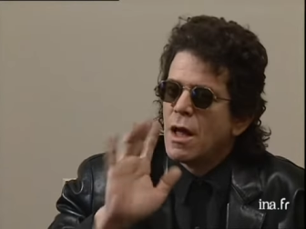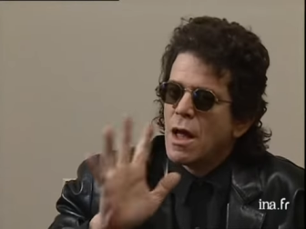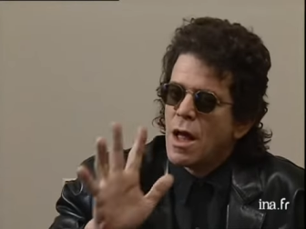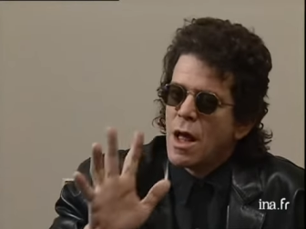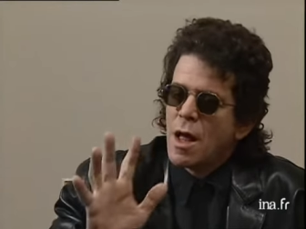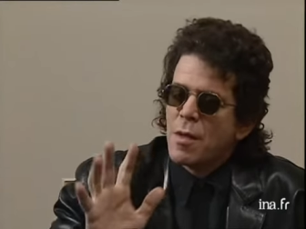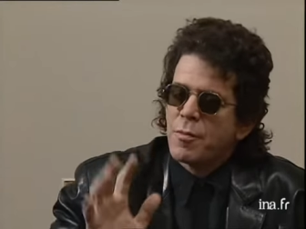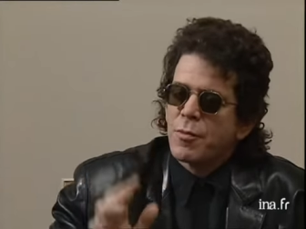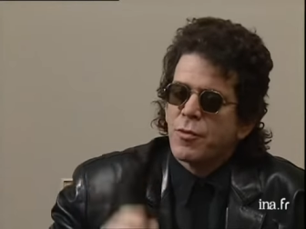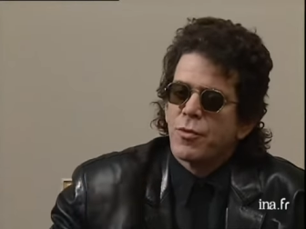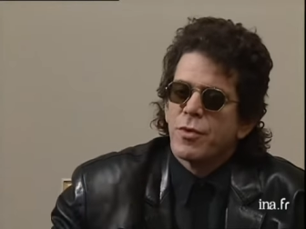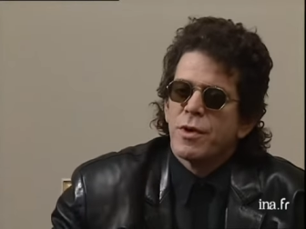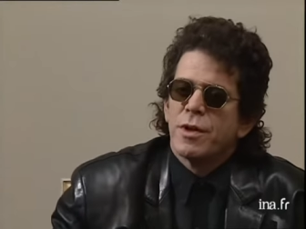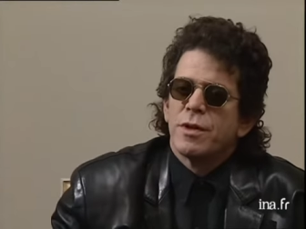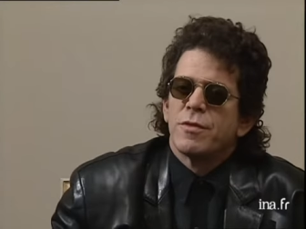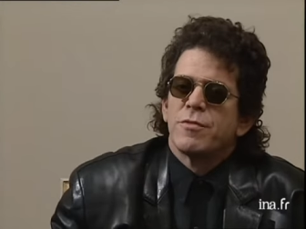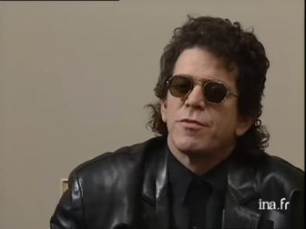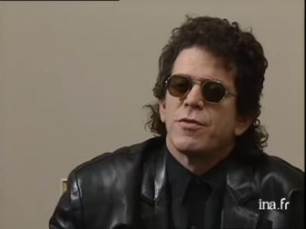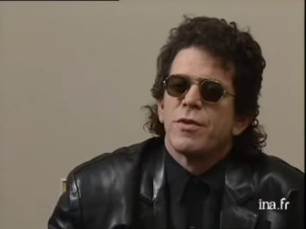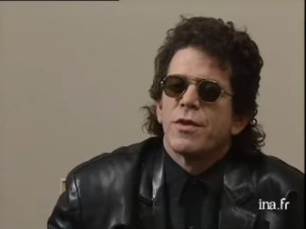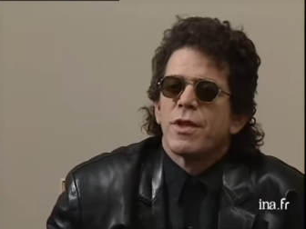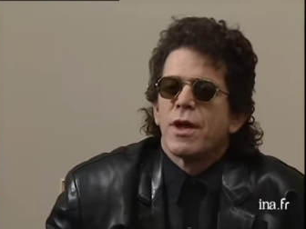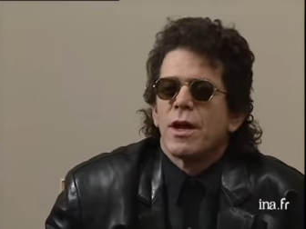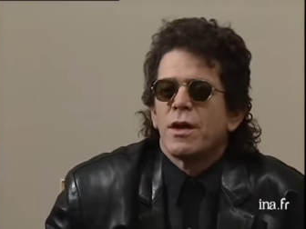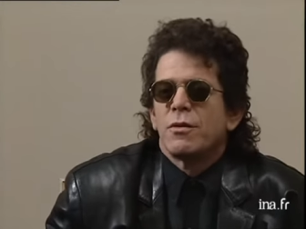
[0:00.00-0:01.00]
operate
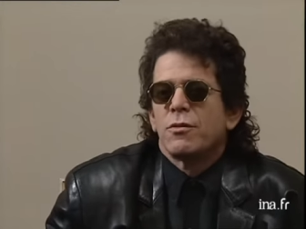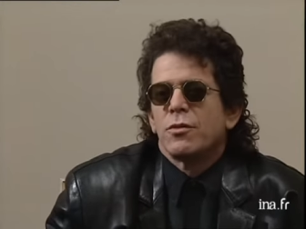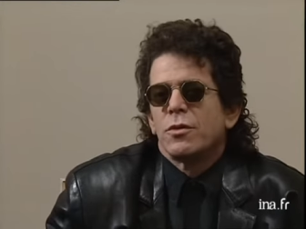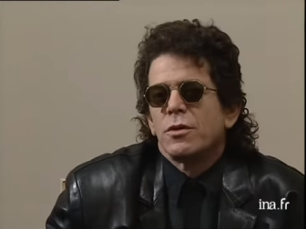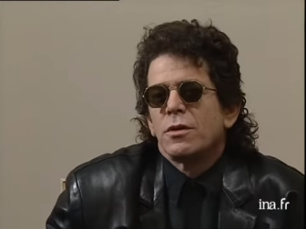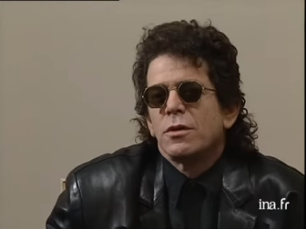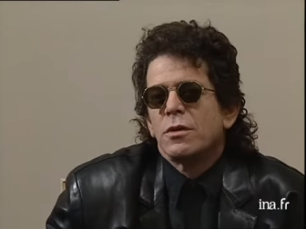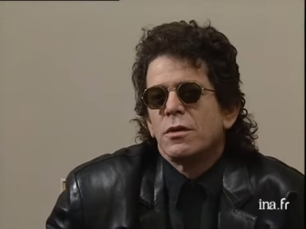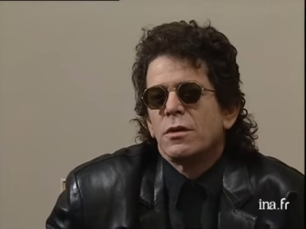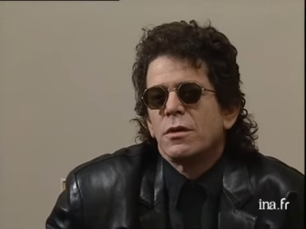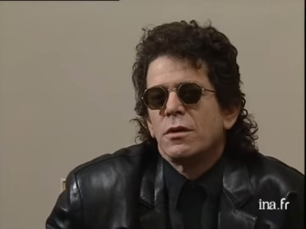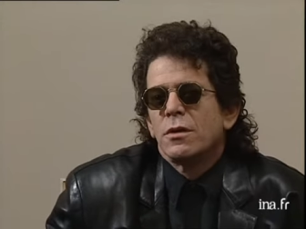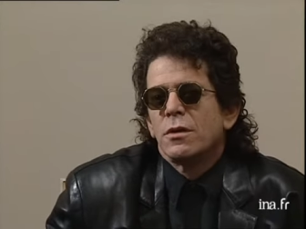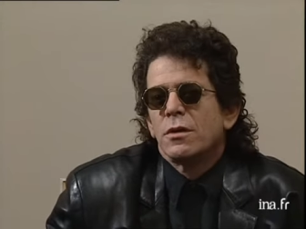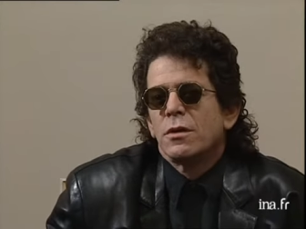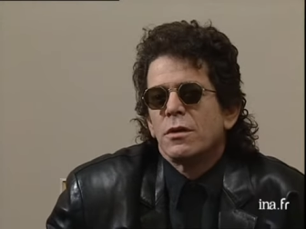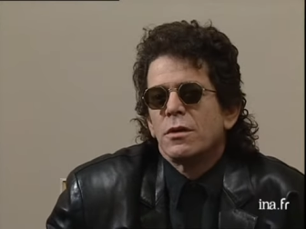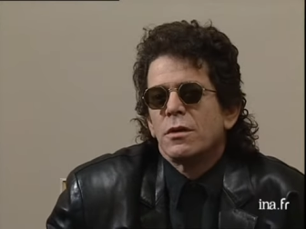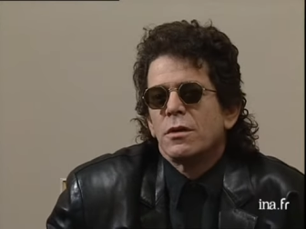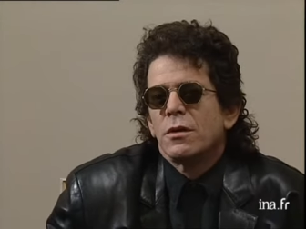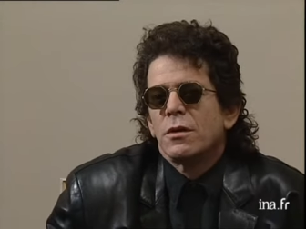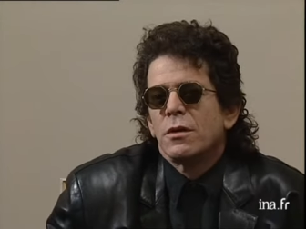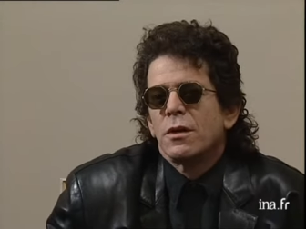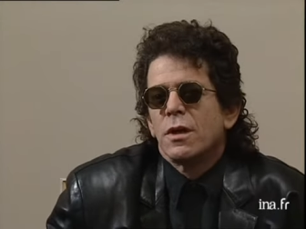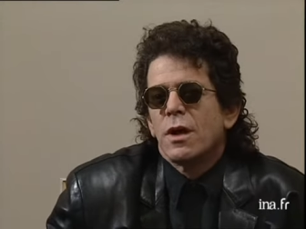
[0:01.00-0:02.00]
for that one
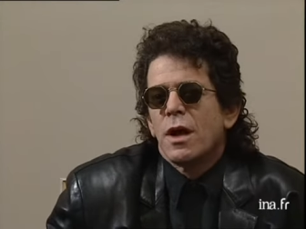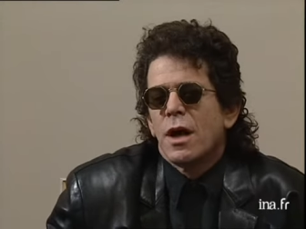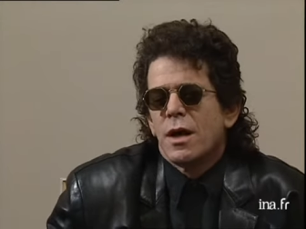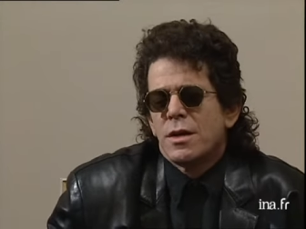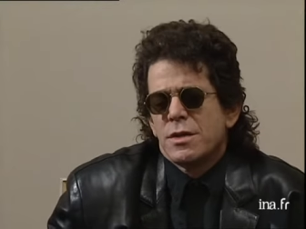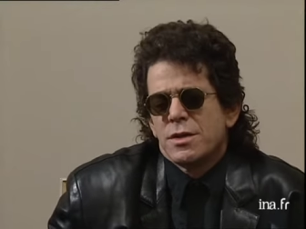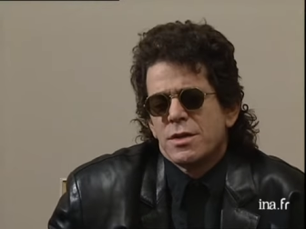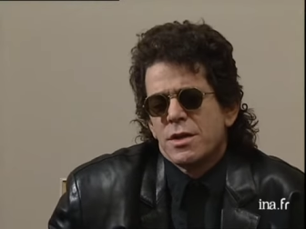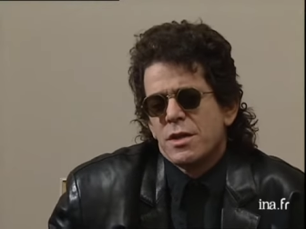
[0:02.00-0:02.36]
i